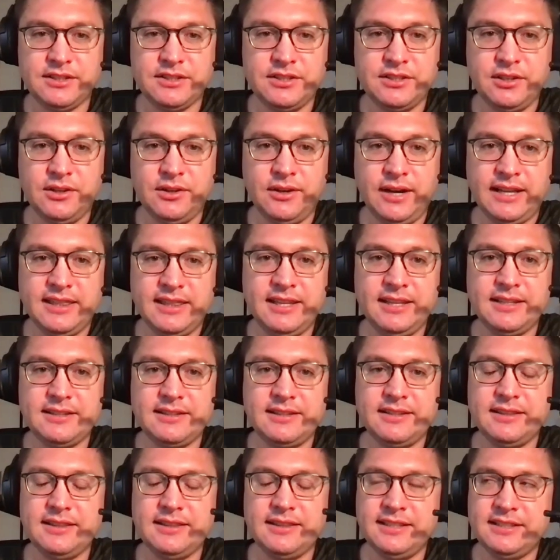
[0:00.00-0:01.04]
So I think
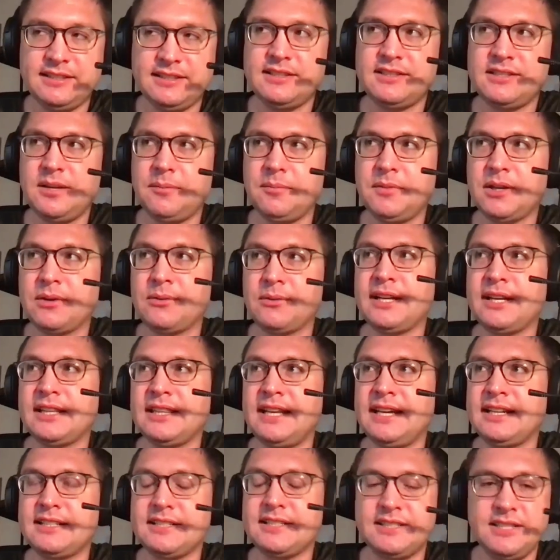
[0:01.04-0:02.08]
this is something where I'd
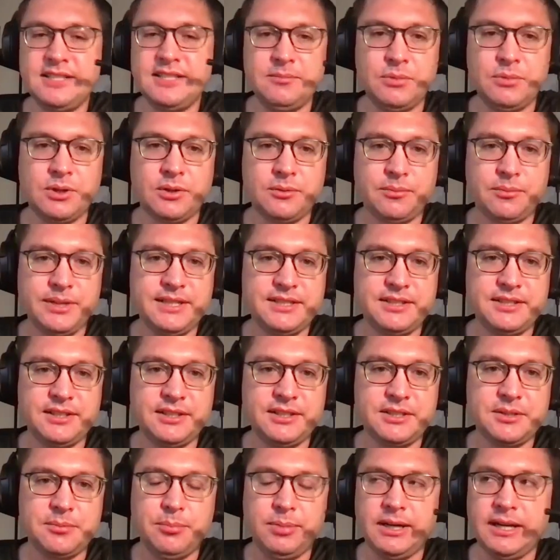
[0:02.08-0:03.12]
like to see more
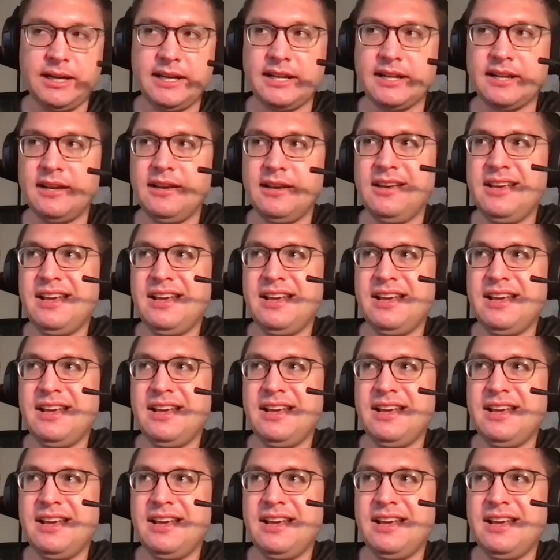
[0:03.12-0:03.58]
research, but